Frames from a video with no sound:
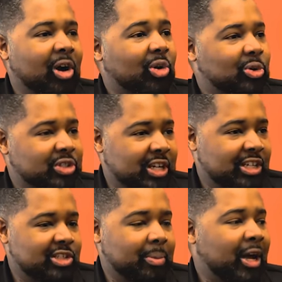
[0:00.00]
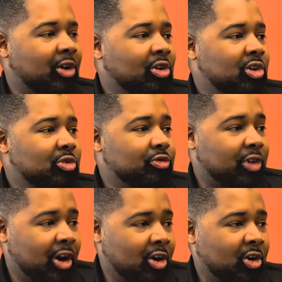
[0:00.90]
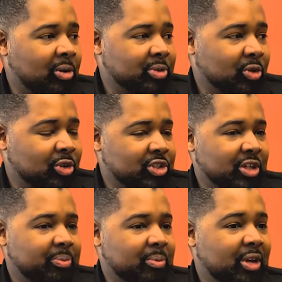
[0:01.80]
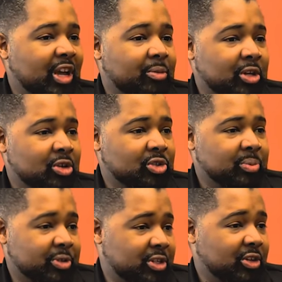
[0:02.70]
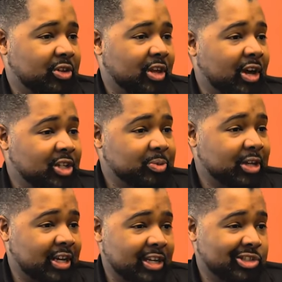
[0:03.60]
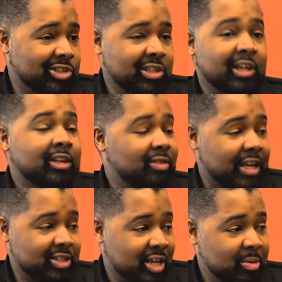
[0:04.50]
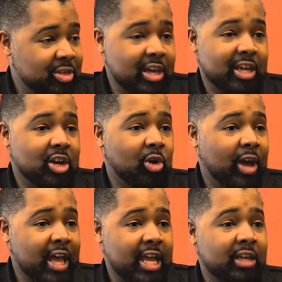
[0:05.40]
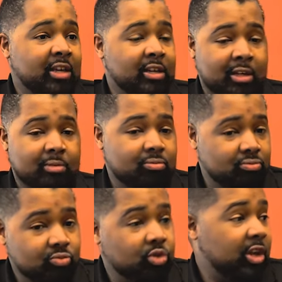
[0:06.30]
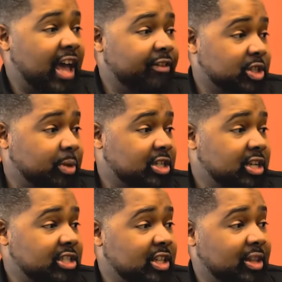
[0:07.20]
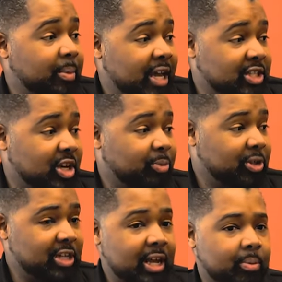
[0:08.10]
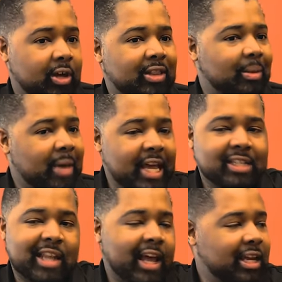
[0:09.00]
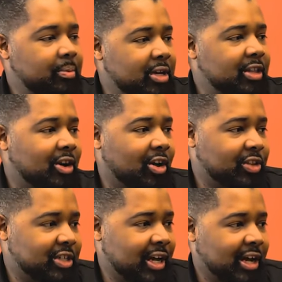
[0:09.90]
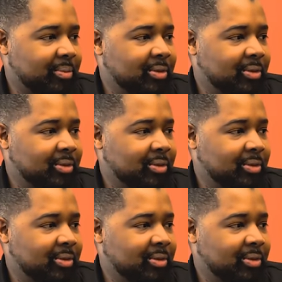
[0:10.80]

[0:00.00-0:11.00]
uncles and aunts about firearms ownership and being able to use it, particularly the aunts, because that same thing, you know, hey, they have expectation that the man's going to protect, but the man's not going to be there all the time.